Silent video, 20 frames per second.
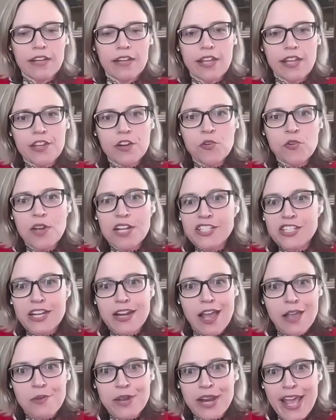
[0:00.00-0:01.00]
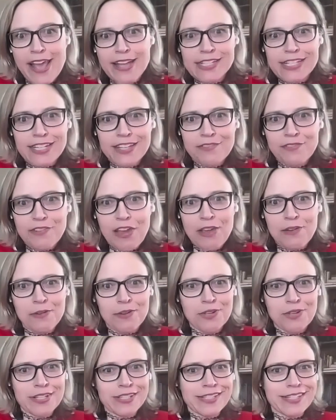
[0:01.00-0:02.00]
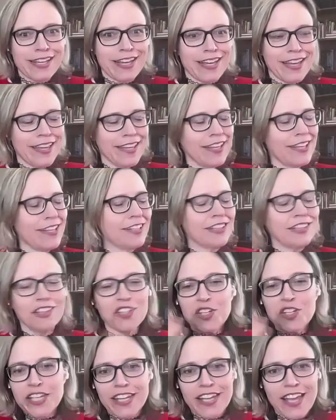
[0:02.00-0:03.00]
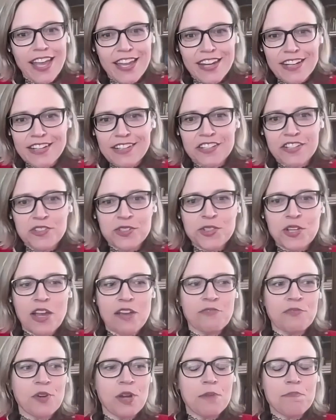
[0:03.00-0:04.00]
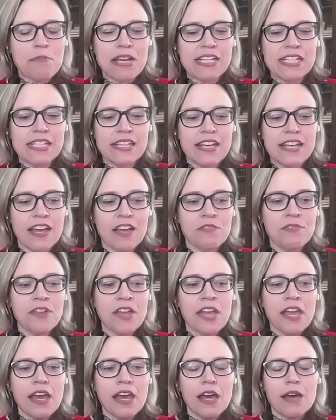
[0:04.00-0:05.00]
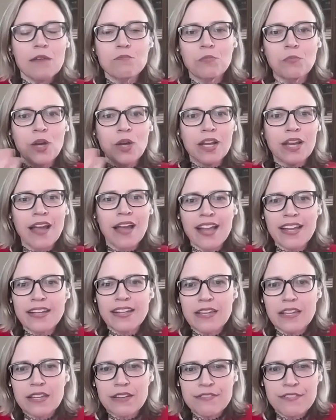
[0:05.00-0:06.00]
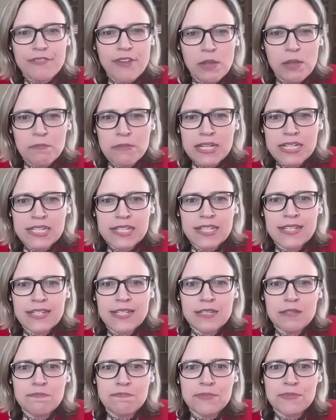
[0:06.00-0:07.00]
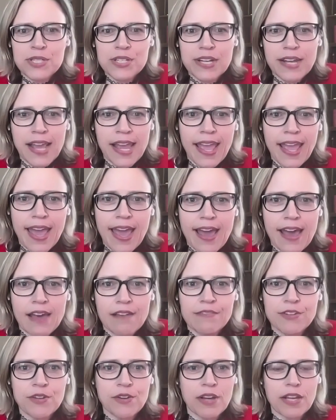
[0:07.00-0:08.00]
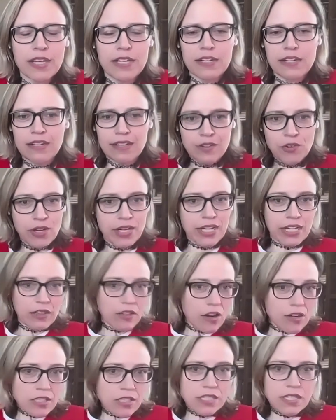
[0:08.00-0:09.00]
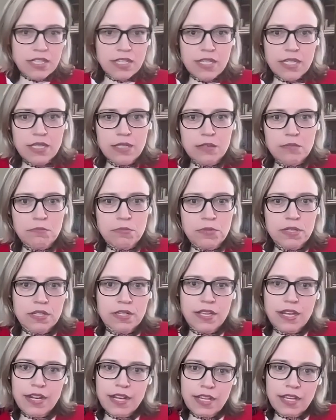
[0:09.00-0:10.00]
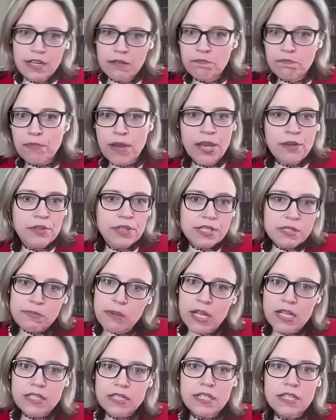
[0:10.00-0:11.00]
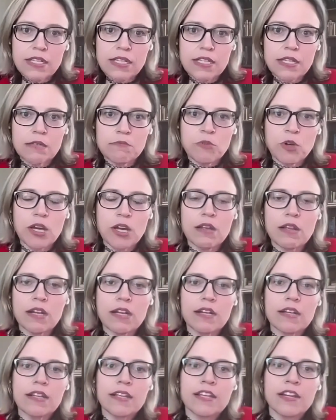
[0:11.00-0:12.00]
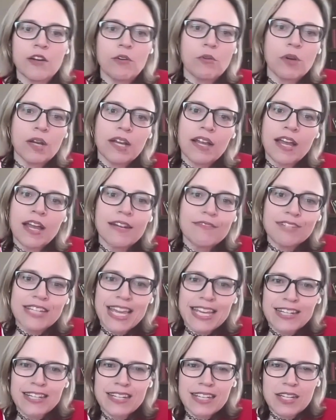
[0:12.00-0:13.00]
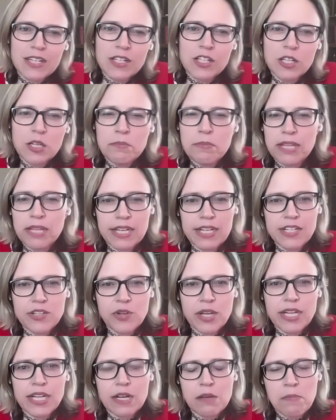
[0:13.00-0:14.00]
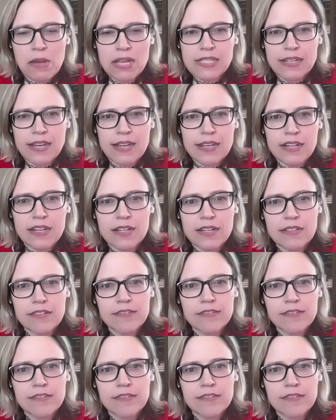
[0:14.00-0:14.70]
Another question I would ask if I was looking at new software myself, what kind of development team should I have? Do I need a large team, and can I get by with a small team? What kind of technical ability do I need on my side?